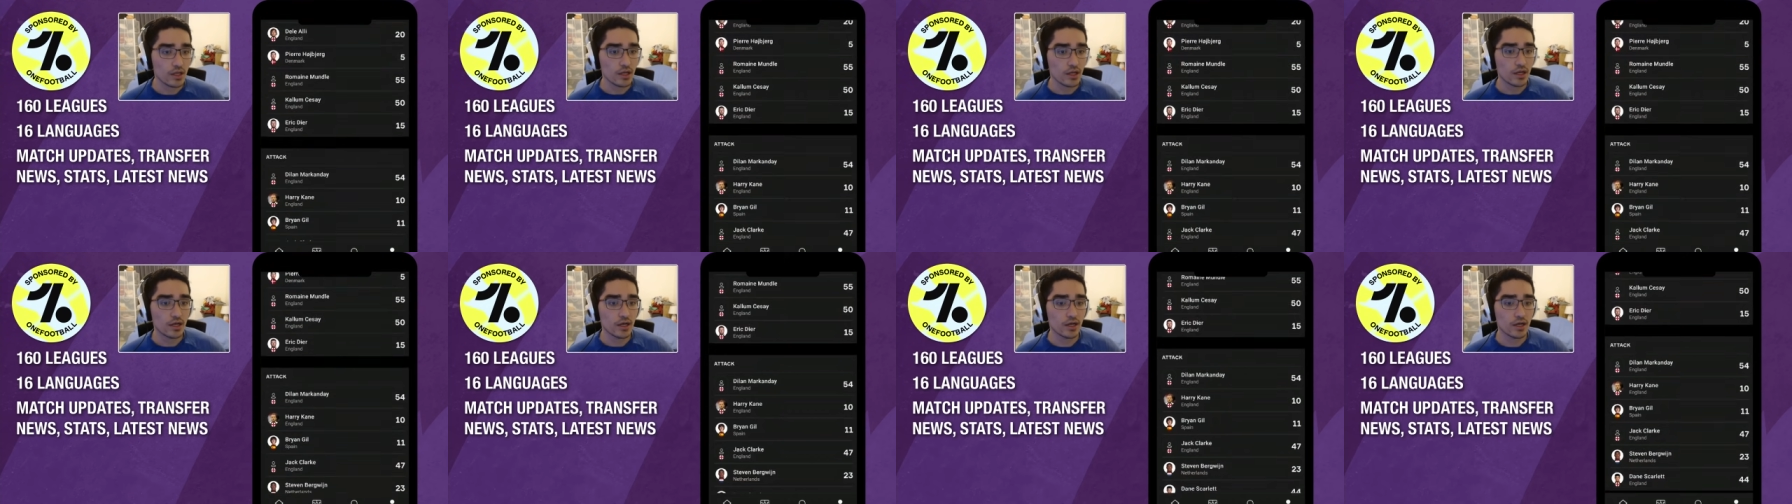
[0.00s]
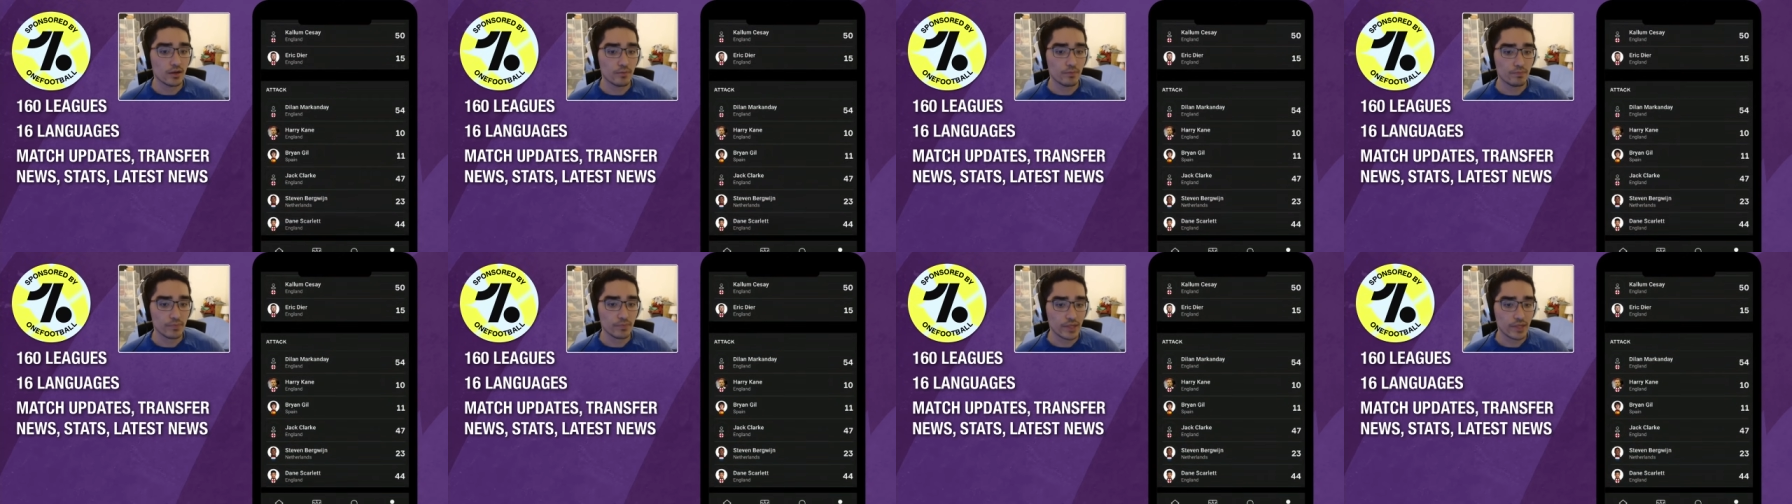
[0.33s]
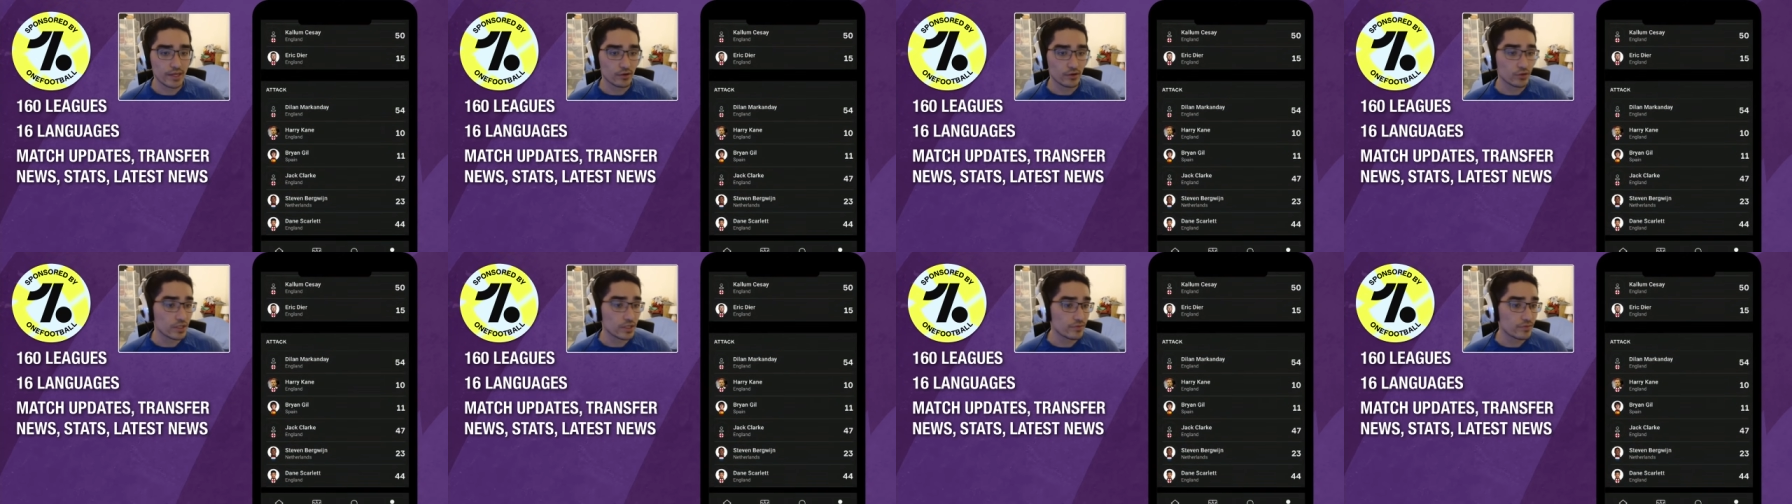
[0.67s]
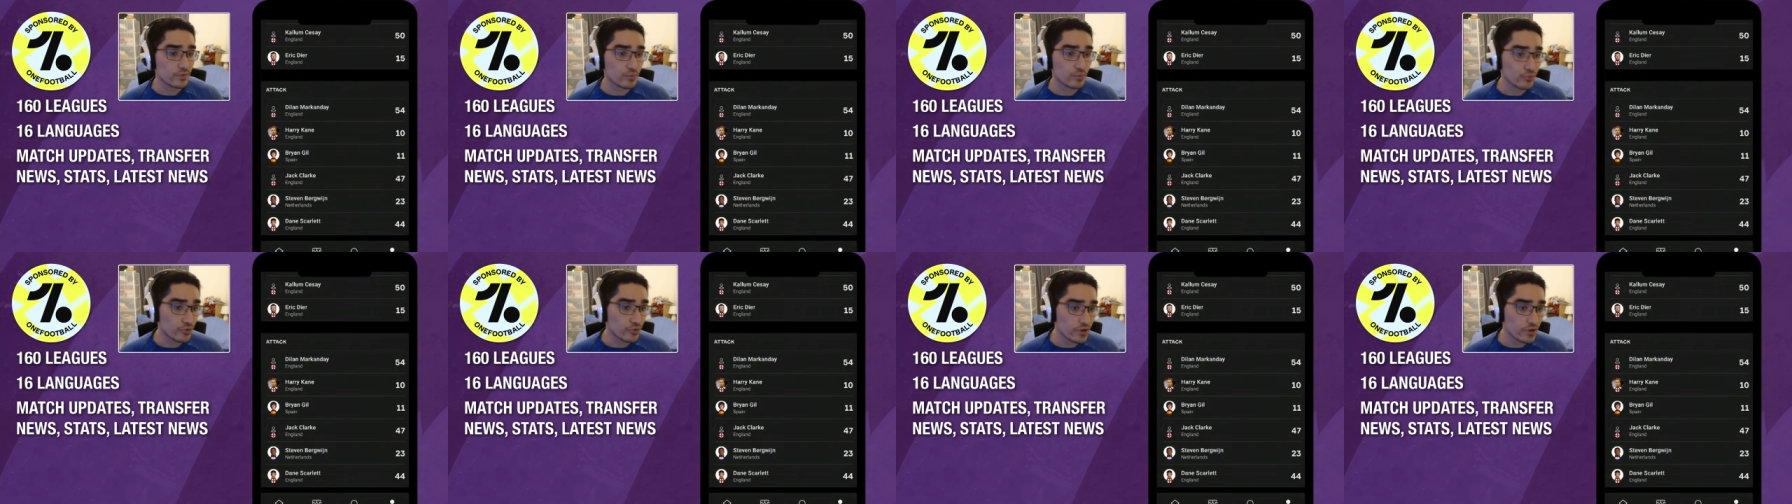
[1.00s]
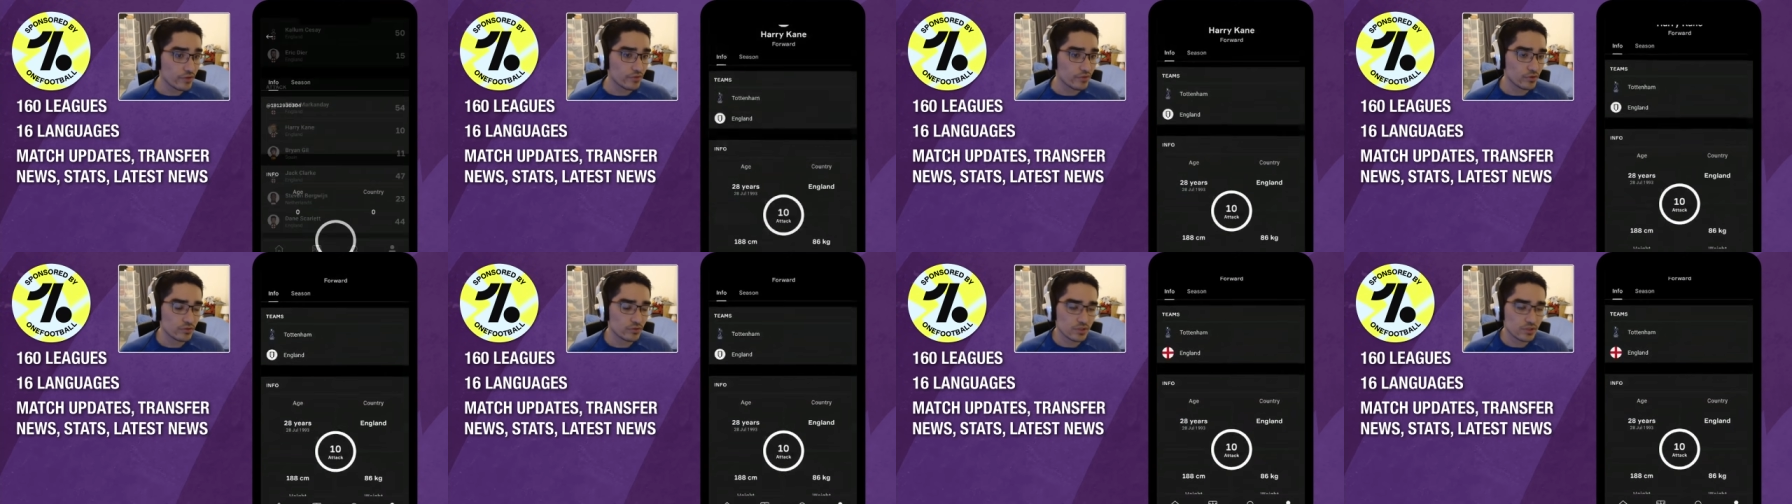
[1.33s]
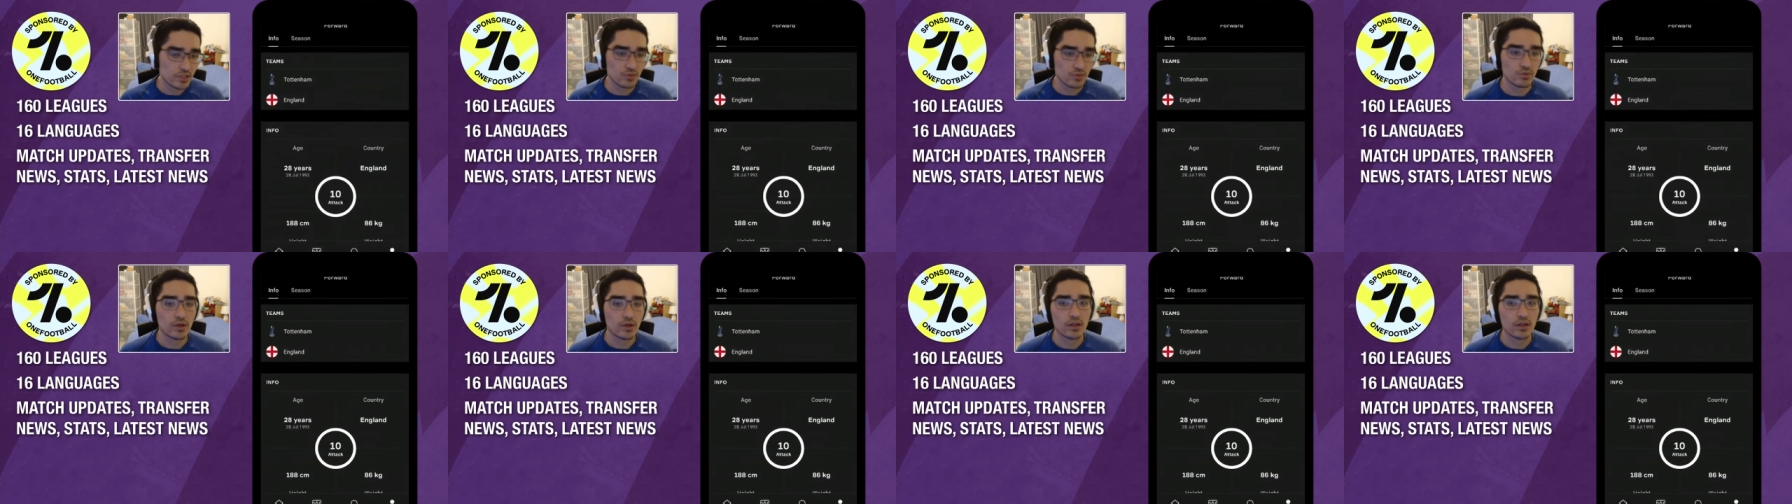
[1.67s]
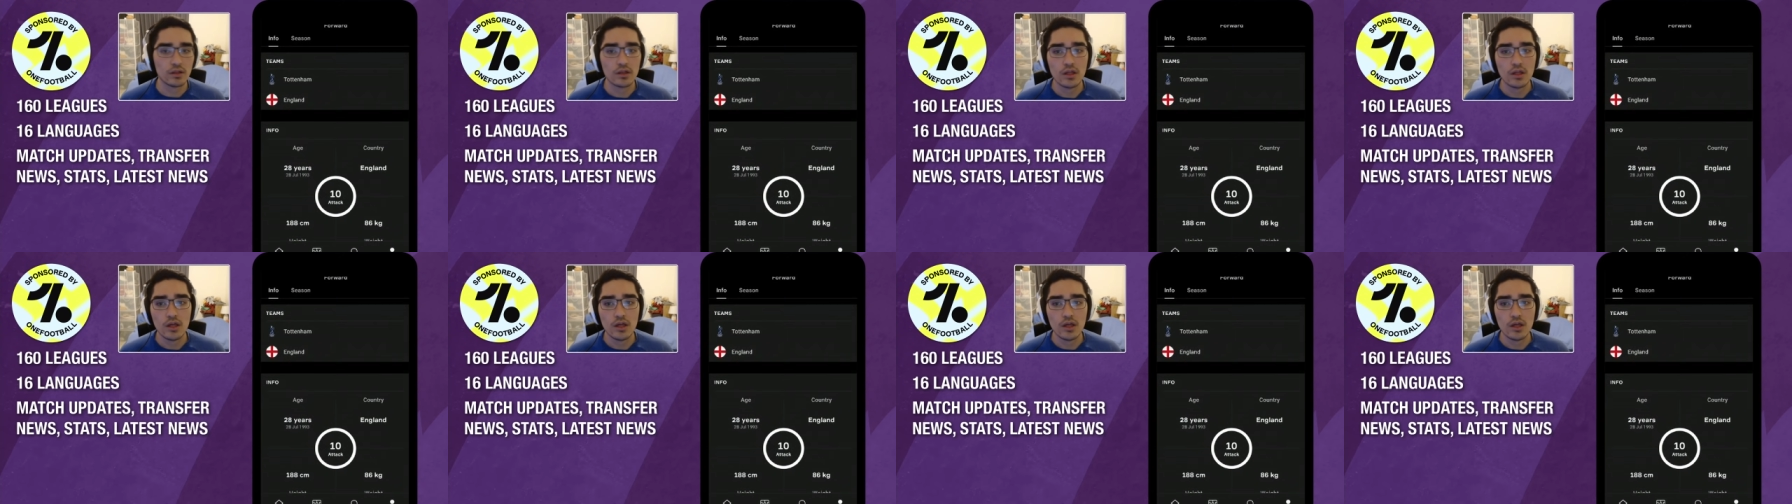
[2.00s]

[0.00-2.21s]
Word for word: um, and even previews as well.